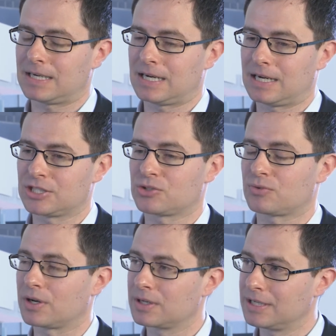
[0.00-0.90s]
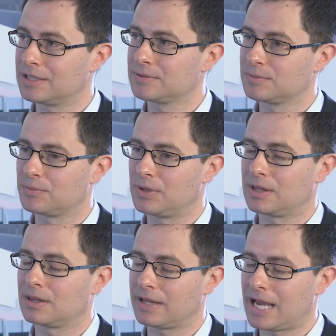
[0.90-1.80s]
are struggling
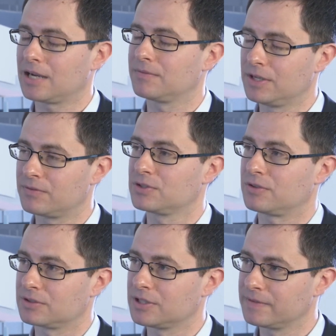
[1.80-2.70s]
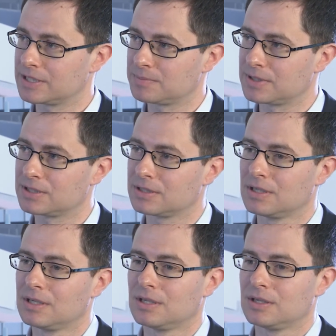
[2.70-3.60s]
with lack of infrastructure investments.
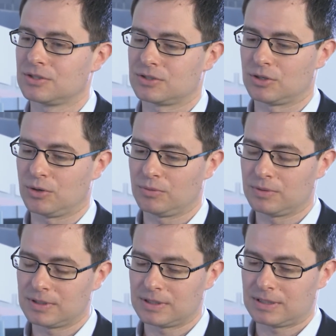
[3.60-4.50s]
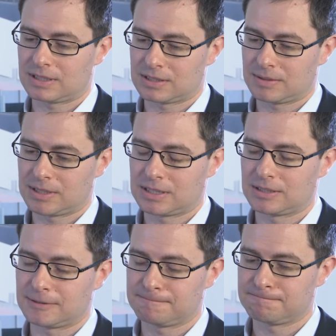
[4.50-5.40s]
So, as I said,
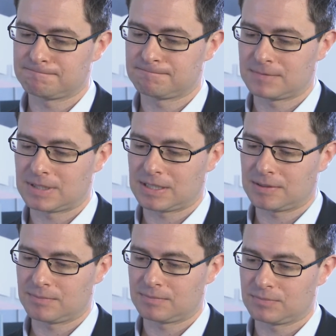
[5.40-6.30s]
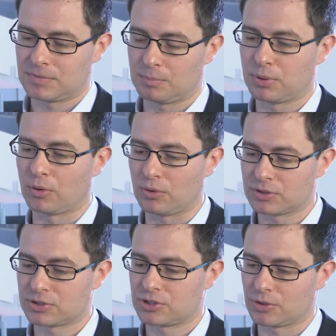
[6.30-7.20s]
the
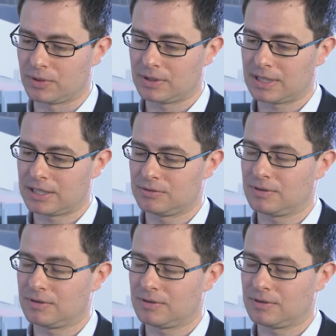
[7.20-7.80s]
polls showing that you